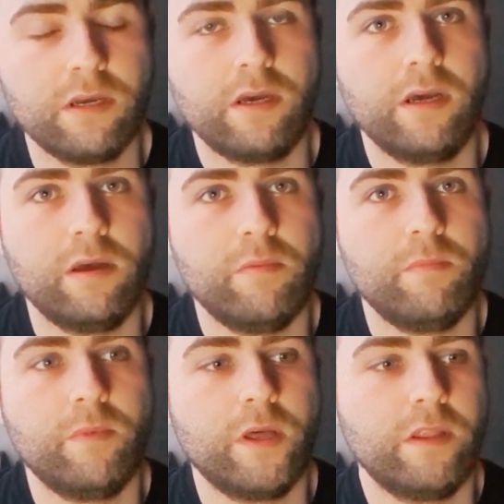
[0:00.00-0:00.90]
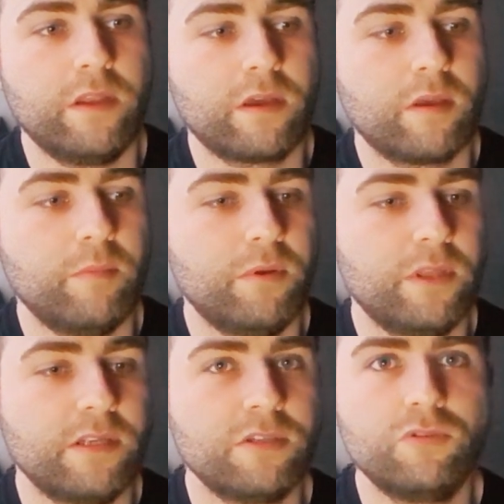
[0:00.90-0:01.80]
um, and then I can put
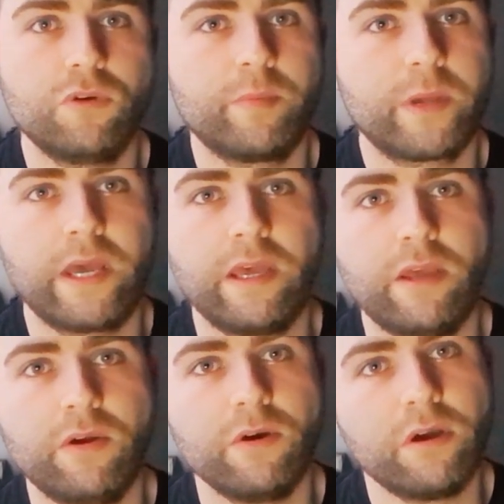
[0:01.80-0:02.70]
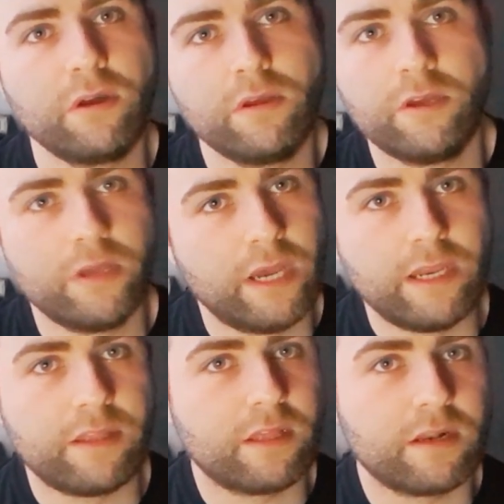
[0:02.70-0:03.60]
that to drop A or
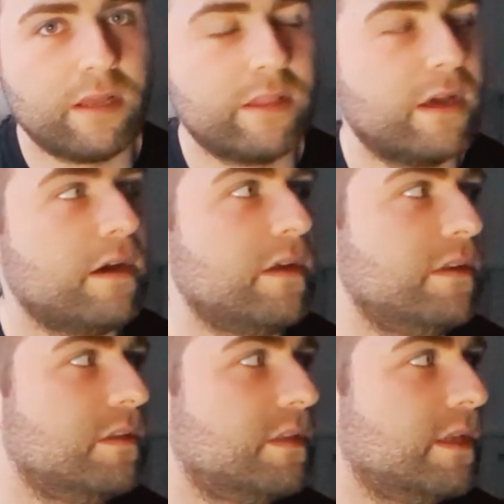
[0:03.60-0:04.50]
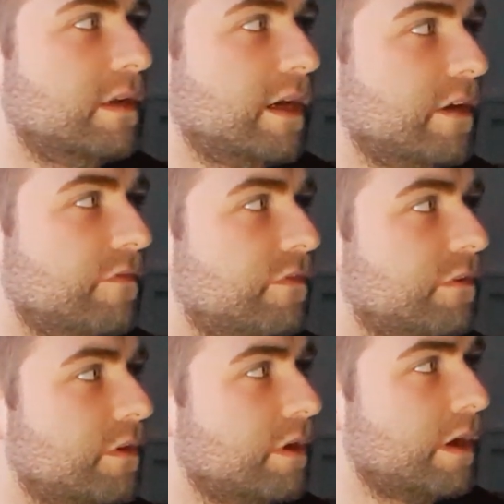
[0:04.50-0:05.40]
anything like that and then I have
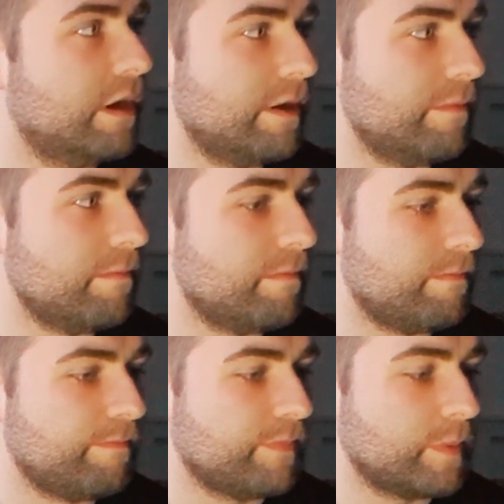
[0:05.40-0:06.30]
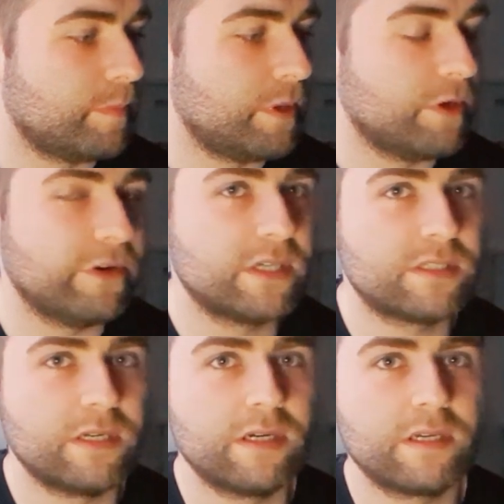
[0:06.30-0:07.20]
um, PRS
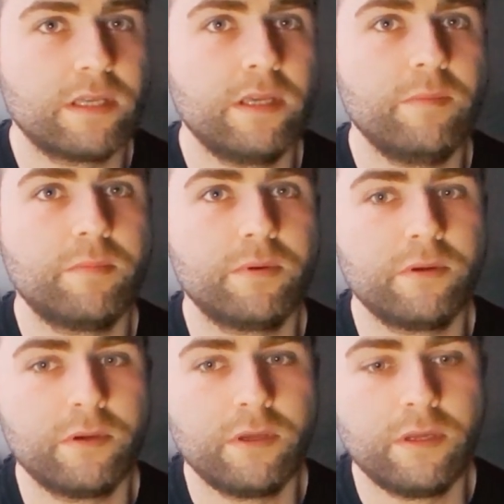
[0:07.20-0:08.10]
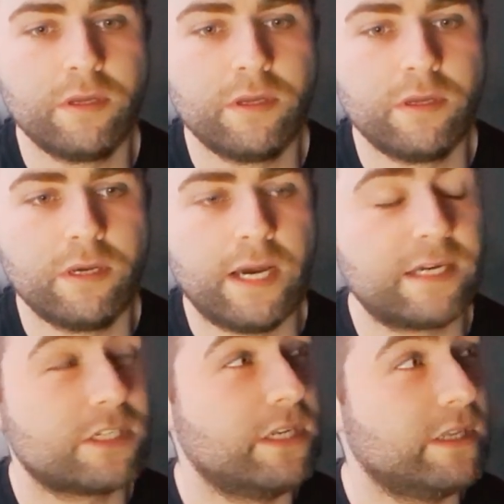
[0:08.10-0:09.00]
that I keep
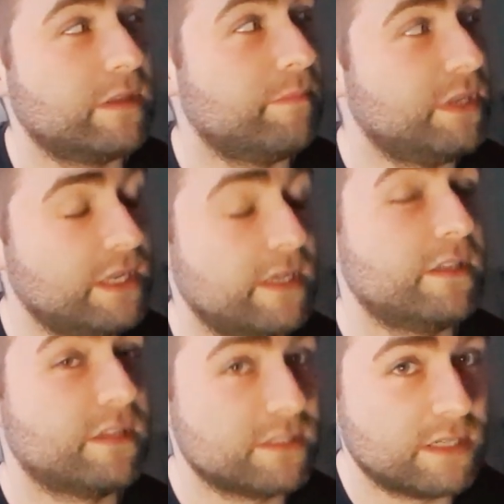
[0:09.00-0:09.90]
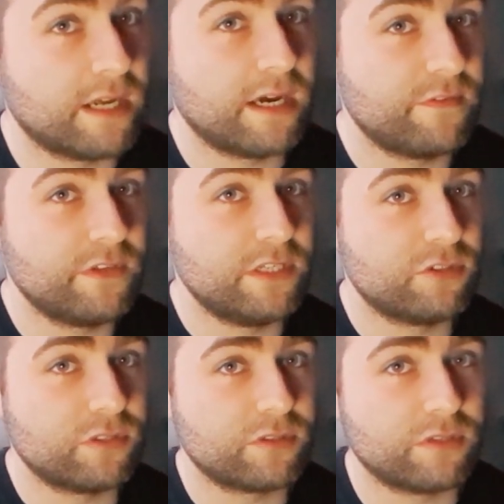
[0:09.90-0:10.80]
actually in the minute it doesn't have any
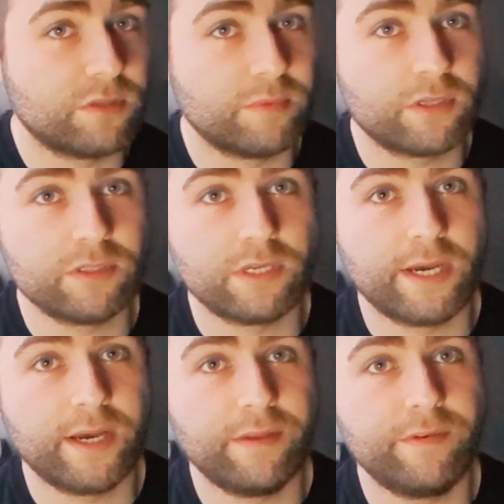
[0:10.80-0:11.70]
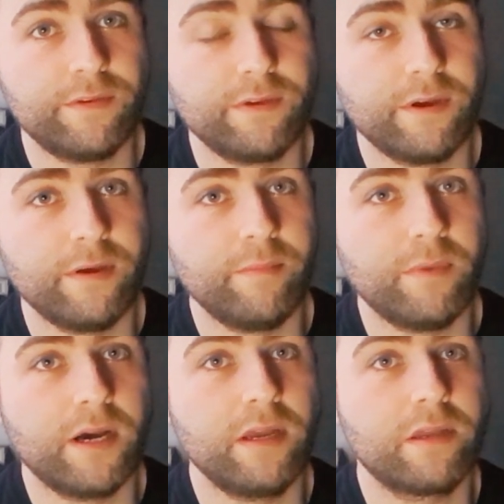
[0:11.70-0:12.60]
strings on it because I had um,
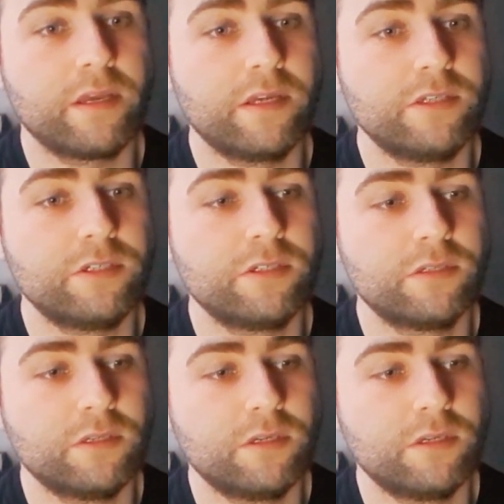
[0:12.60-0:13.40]
higher gauge